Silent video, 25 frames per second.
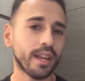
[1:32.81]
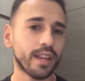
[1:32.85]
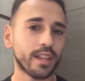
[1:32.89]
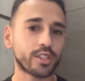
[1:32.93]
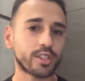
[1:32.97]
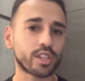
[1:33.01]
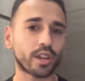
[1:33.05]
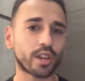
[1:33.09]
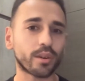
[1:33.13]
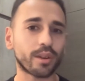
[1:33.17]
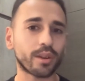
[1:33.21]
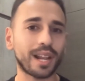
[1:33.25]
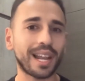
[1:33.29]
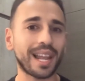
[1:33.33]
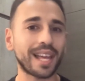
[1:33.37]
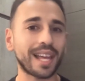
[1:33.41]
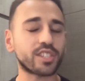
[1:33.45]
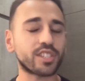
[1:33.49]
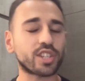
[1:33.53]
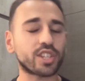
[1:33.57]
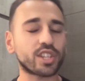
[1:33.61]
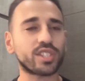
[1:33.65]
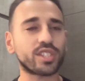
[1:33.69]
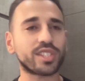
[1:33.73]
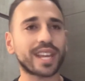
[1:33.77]
So
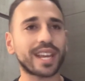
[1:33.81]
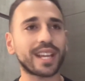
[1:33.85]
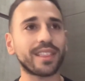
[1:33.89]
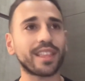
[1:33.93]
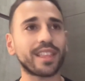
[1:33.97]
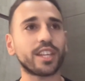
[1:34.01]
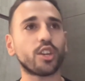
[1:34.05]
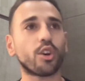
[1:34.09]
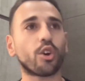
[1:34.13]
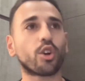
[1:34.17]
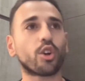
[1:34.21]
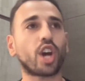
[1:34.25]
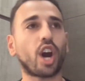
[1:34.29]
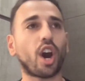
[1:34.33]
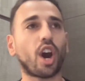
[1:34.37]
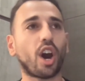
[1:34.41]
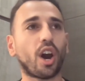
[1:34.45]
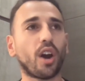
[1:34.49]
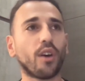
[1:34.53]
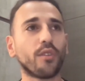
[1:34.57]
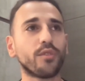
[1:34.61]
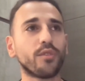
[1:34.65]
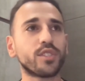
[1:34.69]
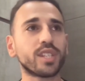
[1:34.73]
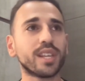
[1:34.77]
let's just say that your
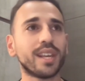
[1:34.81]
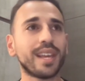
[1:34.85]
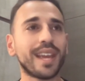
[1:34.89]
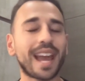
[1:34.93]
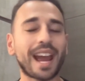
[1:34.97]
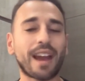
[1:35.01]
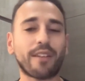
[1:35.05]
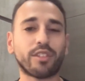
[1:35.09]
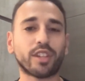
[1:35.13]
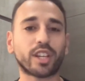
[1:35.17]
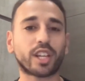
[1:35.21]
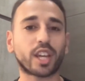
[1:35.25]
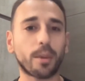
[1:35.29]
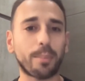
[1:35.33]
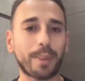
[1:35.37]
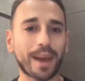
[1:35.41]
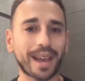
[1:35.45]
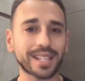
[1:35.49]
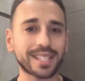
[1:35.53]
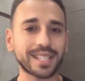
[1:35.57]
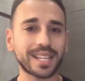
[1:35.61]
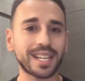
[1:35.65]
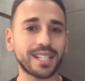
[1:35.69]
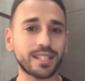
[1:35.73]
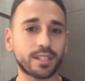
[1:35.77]
calves have the
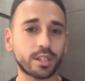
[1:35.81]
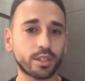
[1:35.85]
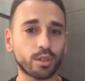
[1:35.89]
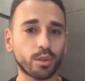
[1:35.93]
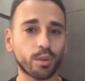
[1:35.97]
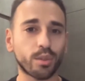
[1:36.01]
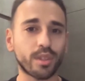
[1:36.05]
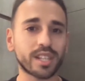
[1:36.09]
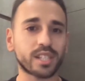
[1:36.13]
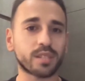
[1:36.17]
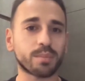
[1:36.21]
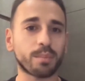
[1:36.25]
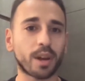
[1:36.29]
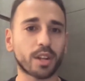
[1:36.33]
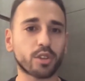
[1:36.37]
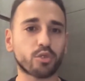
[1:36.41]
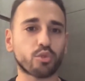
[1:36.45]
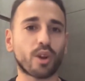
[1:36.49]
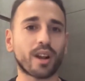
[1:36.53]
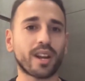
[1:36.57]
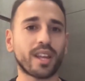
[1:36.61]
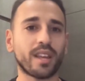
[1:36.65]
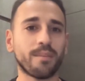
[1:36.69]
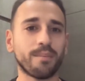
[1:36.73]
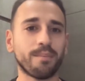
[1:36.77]
capacity to do this much
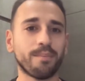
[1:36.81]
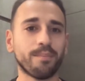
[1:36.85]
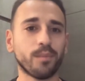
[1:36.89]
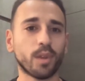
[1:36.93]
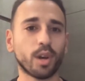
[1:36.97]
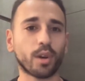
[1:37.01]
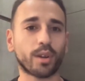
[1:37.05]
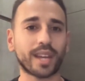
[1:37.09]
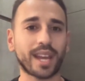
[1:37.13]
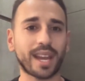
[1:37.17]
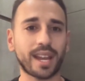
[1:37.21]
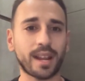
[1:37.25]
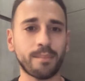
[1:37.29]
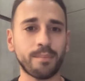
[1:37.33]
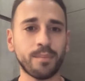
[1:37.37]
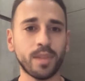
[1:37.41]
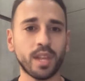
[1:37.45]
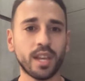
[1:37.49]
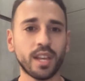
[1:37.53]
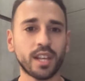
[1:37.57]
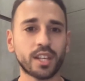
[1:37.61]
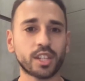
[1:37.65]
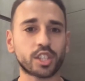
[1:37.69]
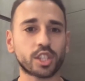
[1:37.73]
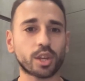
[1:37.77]
running, okay?
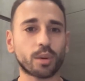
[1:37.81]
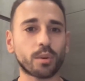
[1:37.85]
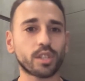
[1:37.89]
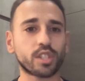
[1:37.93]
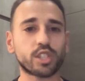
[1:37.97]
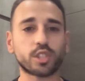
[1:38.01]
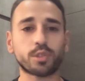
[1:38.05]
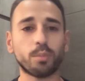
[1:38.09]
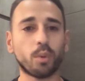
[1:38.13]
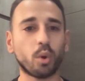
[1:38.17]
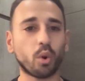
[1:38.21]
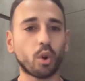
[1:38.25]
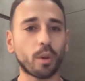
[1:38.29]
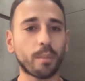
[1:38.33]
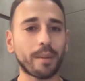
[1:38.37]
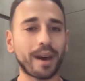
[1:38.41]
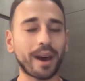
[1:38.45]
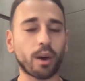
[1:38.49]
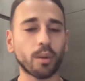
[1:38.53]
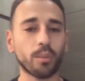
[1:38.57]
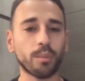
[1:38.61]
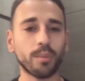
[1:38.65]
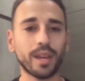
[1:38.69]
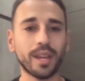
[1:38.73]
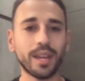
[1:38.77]
So a small
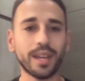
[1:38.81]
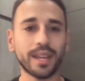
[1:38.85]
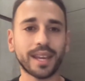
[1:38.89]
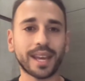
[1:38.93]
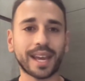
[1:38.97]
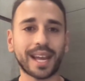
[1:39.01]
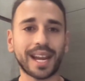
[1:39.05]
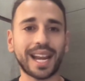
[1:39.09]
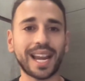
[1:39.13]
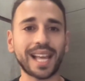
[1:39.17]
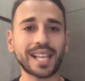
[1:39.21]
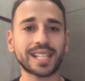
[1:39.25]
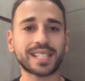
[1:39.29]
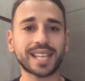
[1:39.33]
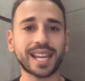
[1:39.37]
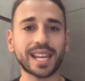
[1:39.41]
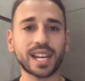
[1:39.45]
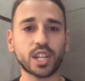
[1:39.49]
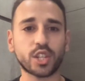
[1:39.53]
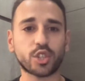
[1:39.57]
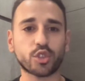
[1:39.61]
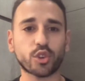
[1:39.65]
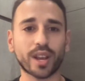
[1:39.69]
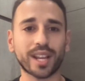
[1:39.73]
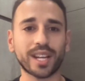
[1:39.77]
amount. And let's say in
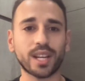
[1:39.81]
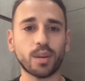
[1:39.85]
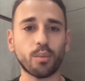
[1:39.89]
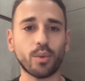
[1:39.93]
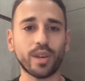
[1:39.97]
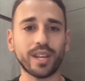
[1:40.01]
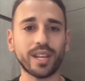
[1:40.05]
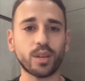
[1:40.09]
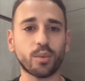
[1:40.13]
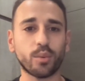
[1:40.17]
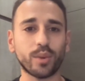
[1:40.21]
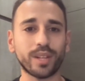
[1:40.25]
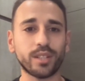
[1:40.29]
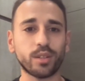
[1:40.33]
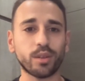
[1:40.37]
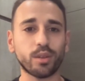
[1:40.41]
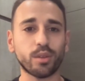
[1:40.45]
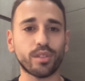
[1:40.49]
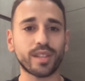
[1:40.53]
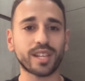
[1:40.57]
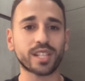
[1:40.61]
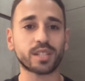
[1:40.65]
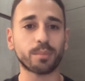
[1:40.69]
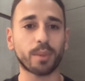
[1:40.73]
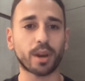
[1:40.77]
a training week, we do
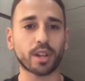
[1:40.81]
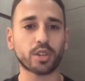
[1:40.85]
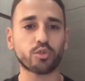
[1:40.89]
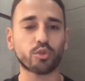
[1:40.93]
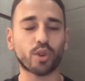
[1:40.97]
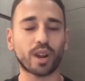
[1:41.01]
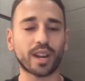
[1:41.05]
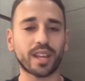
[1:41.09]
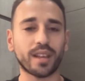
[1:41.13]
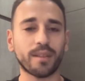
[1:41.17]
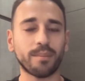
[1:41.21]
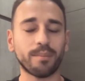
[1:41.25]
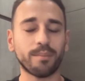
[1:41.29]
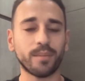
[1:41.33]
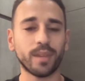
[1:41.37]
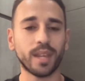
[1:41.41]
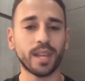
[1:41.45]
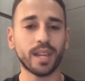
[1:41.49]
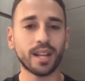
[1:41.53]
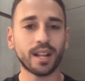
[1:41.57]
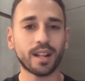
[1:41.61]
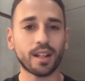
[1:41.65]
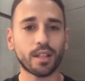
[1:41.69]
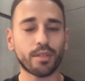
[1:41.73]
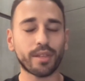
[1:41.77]
this much running.
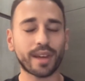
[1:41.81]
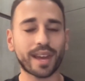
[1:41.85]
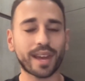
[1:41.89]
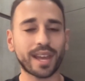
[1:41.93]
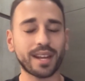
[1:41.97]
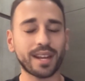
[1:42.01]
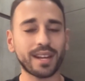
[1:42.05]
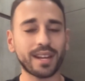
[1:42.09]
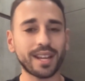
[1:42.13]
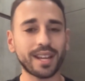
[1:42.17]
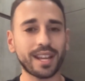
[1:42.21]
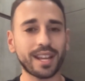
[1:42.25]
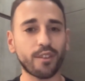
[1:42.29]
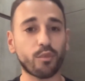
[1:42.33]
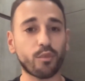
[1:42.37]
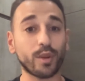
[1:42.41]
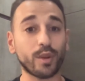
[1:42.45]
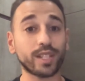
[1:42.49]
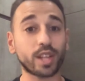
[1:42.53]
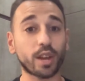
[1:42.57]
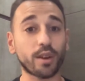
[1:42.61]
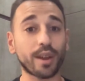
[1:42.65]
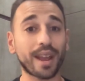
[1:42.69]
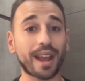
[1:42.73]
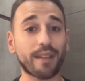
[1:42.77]
Then if we
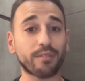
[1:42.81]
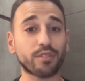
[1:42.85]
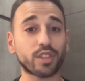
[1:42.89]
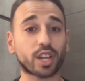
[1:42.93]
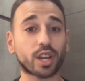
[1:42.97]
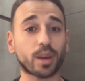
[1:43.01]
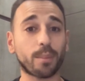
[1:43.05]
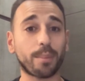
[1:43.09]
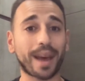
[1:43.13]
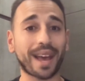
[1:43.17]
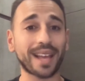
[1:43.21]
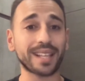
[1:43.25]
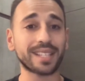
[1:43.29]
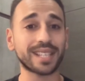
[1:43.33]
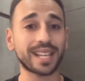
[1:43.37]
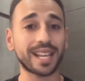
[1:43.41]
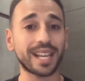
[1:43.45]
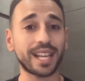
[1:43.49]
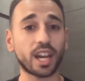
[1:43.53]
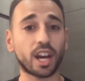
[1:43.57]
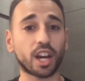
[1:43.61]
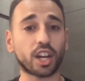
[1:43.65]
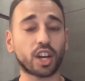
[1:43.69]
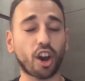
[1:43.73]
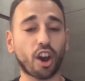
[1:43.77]
don't have the capacity
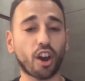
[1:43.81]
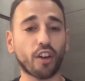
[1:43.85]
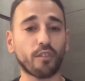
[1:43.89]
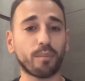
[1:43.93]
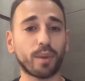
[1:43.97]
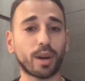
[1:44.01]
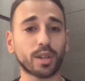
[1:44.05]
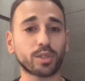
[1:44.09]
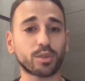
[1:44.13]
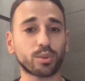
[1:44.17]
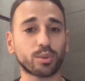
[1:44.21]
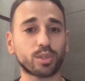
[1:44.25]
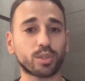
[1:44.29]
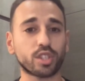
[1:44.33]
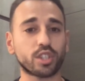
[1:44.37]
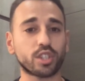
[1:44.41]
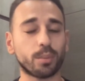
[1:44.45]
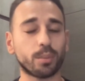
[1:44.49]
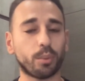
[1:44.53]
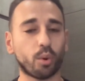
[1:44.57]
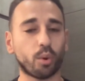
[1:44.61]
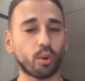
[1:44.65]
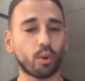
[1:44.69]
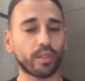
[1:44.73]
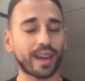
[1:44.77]
in our calf muscle to
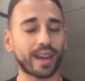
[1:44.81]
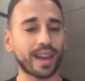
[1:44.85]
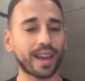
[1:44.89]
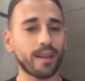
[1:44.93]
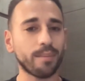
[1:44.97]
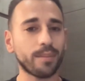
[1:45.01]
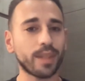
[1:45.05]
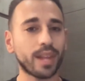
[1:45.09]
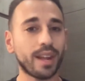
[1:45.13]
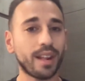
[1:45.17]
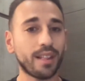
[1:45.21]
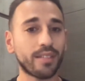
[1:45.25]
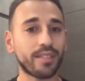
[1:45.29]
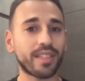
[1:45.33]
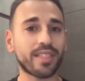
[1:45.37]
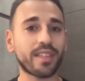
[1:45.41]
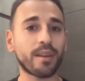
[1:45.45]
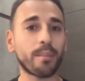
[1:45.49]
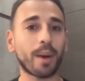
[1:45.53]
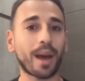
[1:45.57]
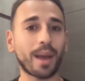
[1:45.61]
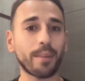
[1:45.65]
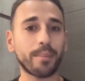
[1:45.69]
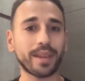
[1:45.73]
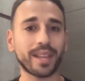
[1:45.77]
support that, then there
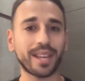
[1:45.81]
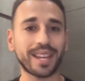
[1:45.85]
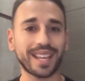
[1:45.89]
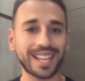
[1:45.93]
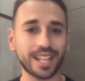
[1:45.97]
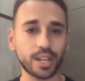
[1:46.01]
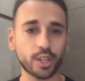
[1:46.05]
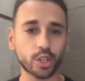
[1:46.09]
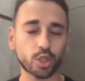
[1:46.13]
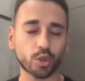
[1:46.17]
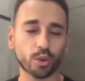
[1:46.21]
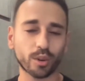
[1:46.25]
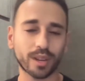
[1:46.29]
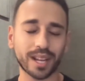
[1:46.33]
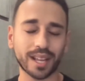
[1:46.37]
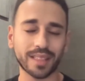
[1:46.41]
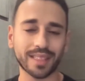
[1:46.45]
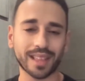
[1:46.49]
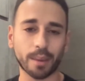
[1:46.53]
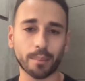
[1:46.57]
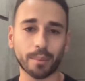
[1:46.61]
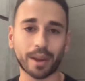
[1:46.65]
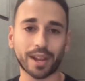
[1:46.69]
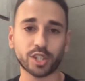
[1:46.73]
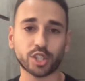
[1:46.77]
might be an injury and
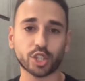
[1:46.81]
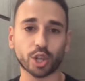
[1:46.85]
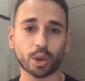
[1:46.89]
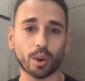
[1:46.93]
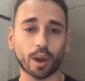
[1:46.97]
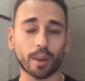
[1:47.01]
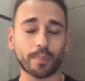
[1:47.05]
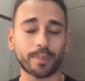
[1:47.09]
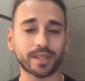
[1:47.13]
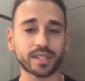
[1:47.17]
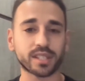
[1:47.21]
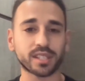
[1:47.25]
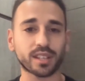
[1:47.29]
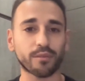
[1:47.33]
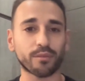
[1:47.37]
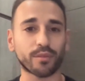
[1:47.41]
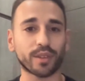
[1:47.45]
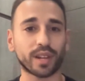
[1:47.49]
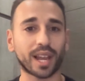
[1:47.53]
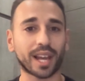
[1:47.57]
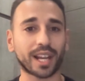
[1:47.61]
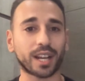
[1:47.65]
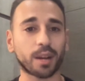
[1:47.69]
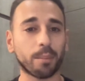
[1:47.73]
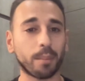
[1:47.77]
that might show up in something
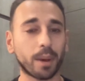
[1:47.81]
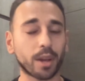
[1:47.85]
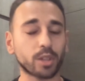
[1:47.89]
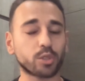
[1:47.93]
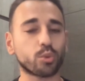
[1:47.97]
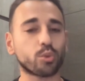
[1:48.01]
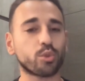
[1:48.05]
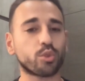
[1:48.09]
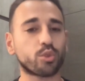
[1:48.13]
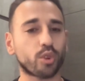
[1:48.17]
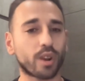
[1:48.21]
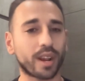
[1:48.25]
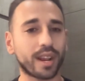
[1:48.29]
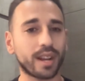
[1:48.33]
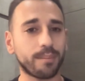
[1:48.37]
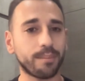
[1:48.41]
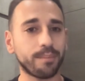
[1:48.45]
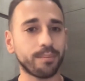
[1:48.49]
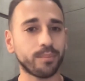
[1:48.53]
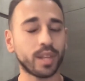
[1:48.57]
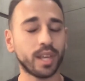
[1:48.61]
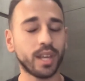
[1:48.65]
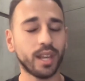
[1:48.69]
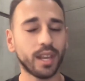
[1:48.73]
like a muscle strain.